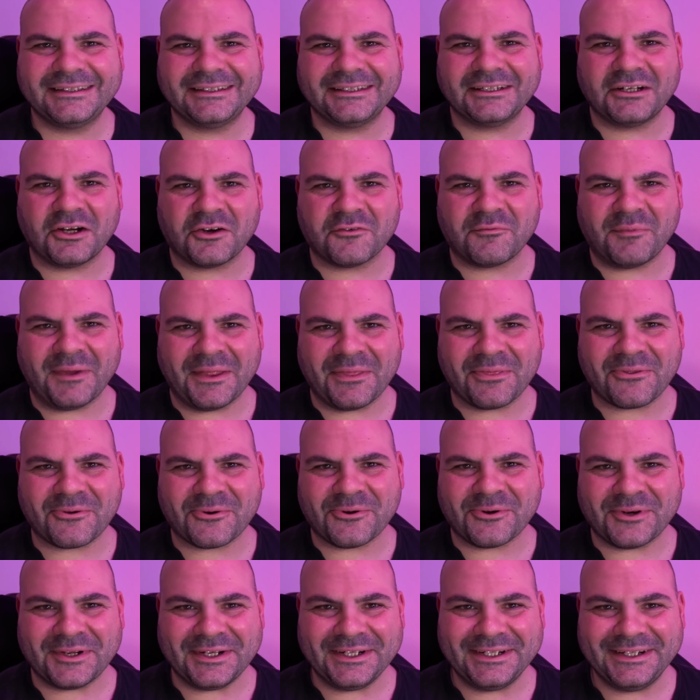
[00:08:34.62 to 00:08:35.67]
I've been
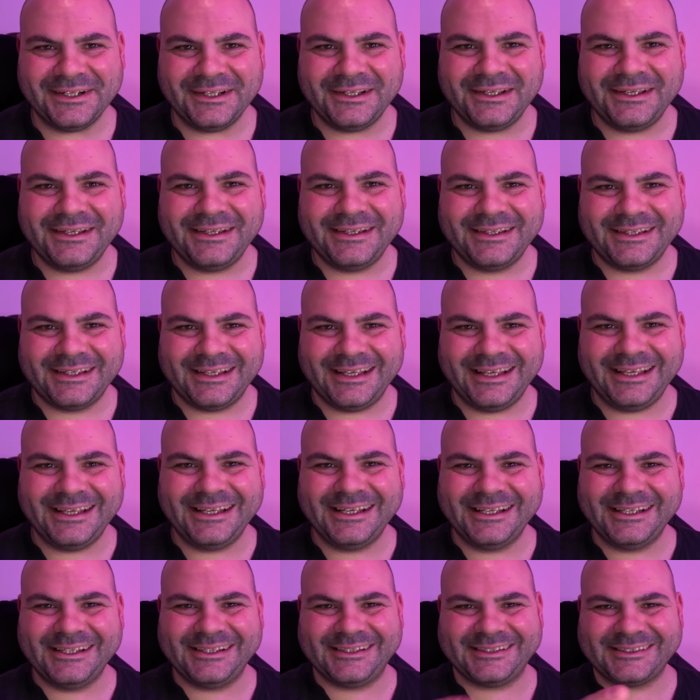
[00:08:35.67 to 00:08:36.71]
through it.
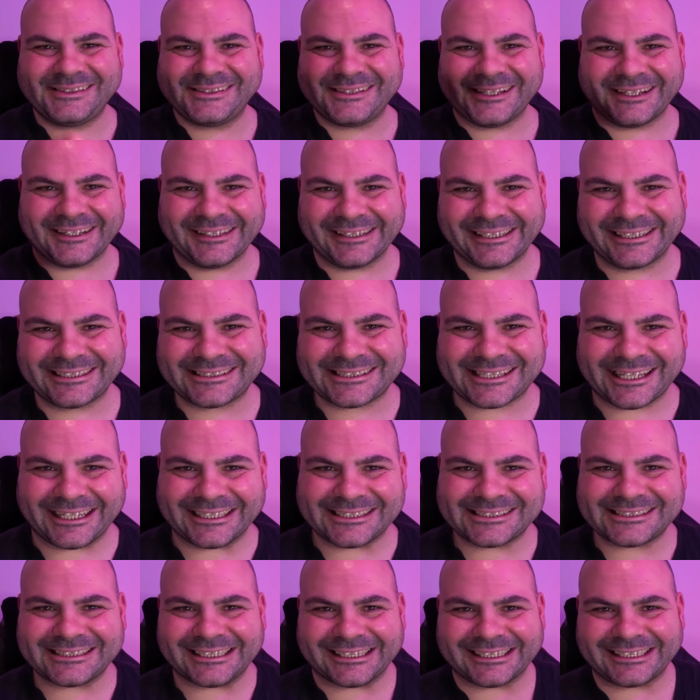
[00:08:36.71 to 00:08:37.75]
So let's get
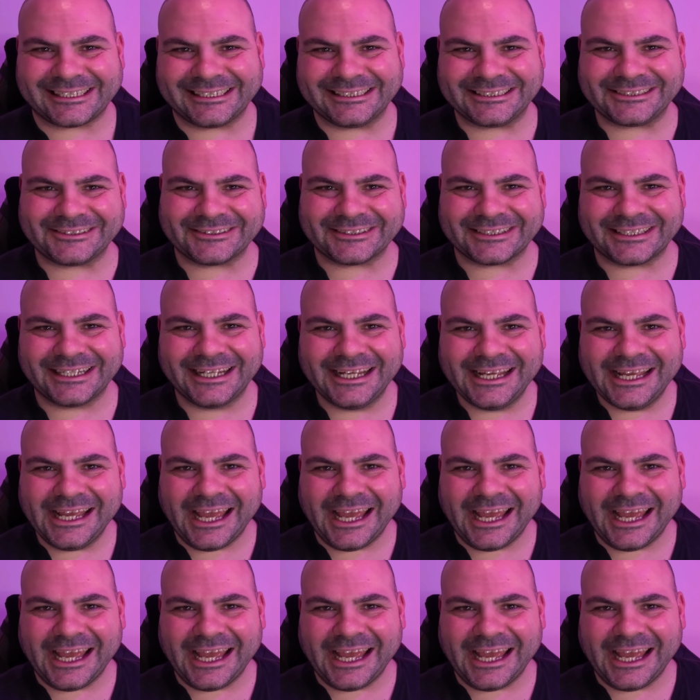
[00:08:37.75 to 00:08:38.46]
stuck into it.